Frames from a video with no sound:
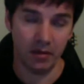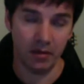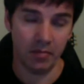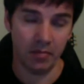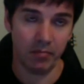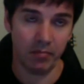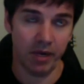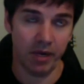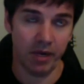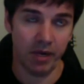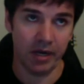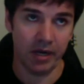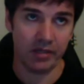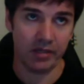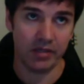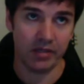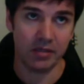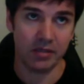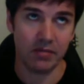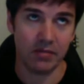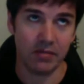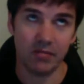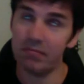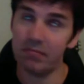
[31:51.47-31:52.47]
but
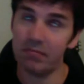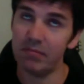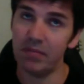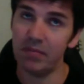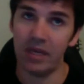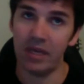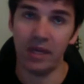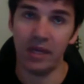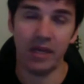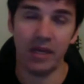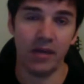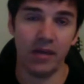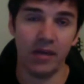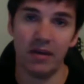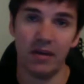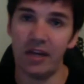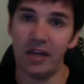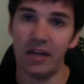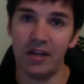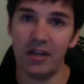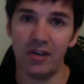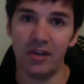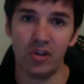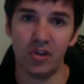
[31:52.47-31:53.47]
it's
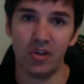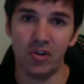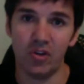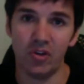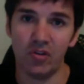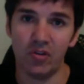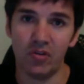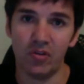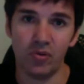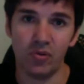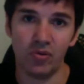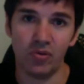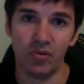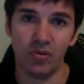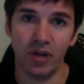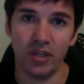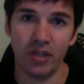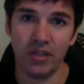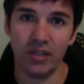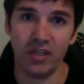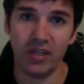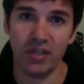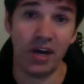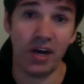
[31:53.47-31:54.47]
getting a student off to a
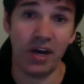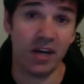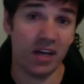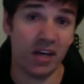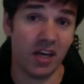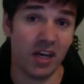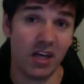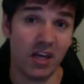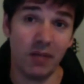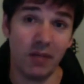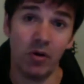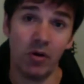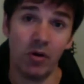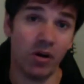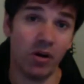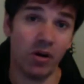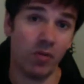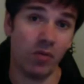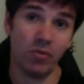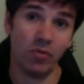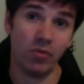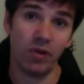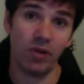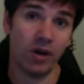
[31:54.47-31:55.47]
great start, getting them on an
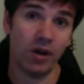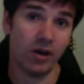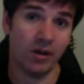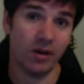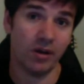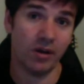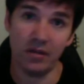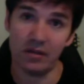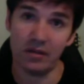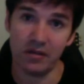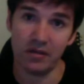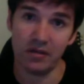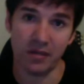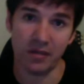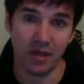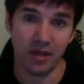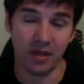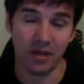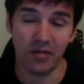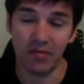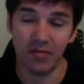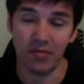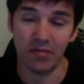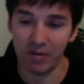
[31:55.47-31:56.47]
upward run is
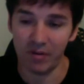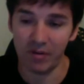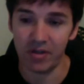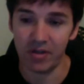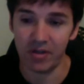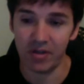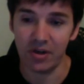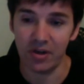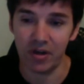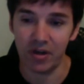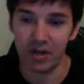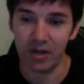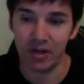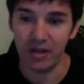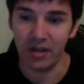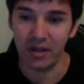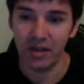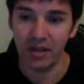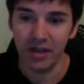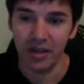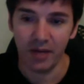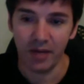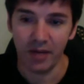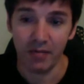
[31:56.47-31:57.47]
very exciting.
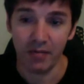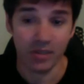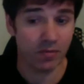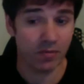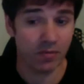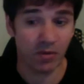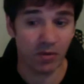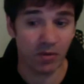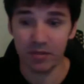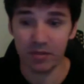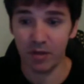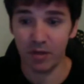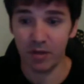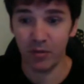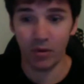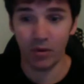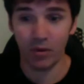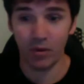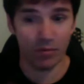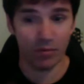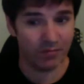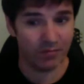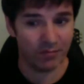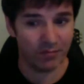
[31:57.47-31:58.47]
And sometimes they
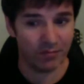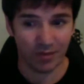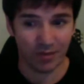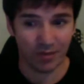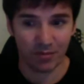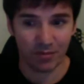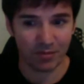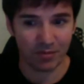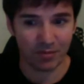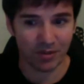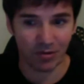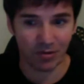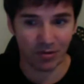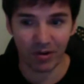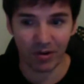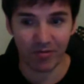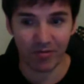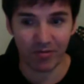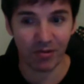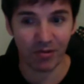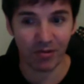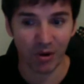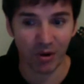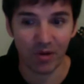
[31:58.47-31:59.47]
will. Sometimes they'll run
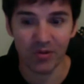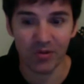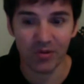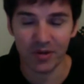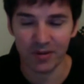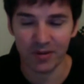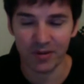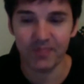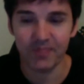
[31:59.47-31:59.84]
for a while. So.